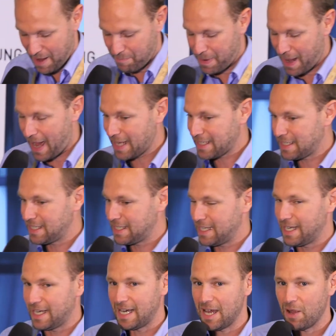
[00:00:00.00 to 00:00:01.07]
But
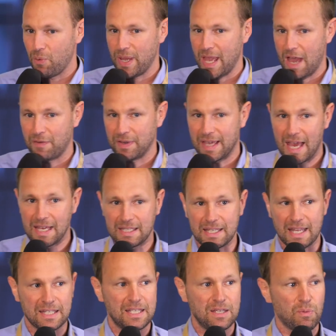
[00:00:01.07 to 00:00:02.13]
we have a guest,
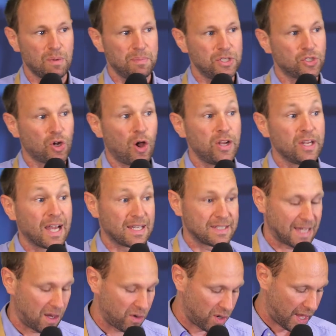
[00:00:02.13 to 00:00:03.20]
and he will be joining us
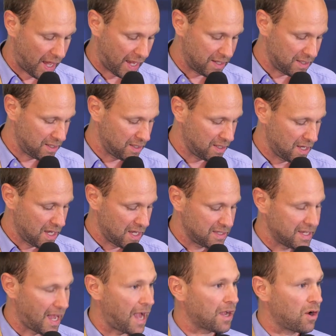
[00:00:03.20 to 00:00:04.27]
online.
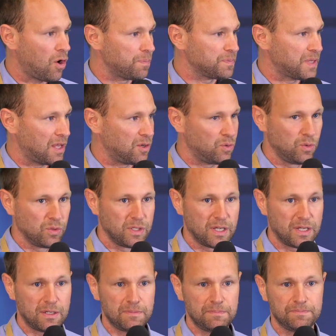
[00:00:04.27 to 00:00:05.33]
Jakop
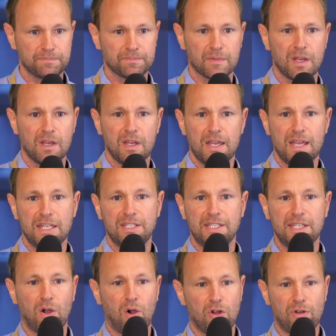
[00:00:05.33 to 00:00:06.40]
Dalunde. Is
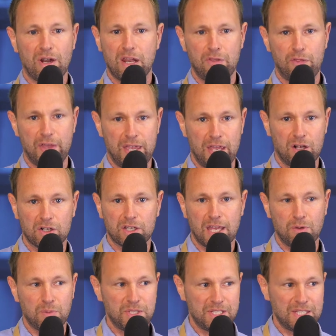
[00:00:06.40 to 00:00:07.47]
he already there?
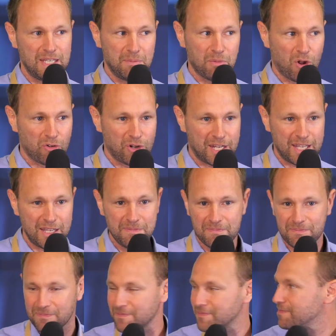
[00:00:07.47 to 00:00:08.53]
Can we see him already?
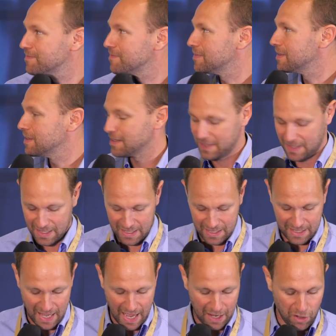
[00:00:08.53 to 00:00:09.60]

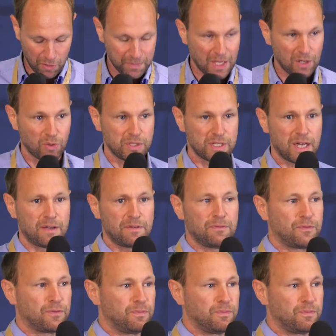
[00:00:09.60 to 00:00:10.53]
Jakop Dalunde.